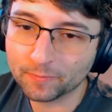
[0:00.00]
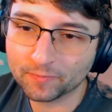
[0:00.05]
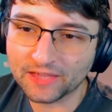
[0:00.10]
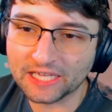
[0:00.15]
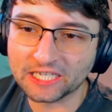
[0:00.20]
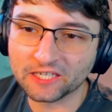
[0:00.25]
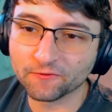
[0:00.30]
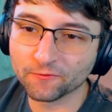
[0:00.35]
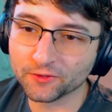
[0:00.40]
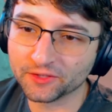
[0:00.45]

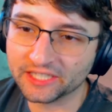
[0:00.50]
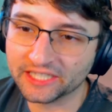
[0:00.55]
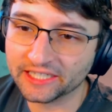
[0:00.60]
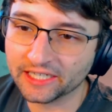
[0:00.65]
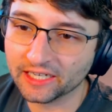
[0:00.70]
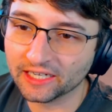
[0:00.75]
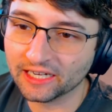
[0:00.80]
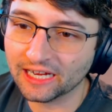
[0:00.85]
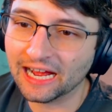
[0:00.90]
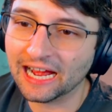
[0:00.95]
Thank you for the
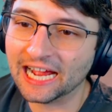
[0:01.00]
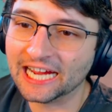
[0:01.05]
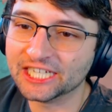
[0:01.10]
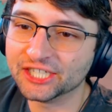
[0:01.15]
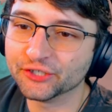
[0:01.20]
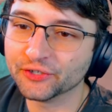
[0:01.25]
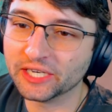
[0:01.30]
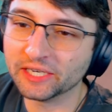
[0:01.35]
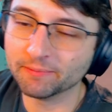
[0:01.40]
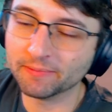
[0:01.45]

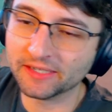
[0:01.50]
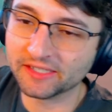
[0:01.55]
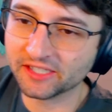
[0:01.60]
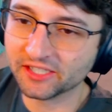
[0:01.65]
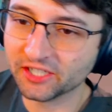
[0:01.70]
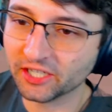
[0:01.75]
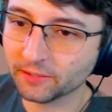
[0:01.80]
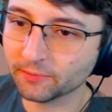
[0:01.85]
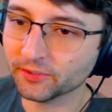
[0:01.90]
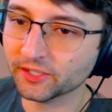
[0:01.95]
hydrate
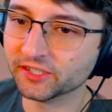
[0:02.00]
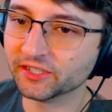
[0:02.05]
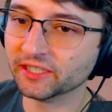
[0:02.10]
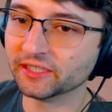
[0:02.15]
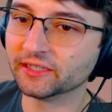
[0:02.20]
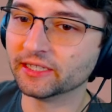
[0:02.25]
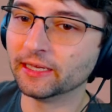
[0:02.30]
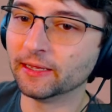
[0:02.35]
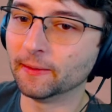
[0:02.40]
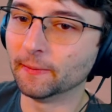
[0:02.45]
message. I
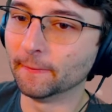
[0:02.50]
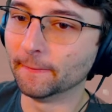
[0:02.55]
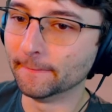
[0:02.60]
appreciate that.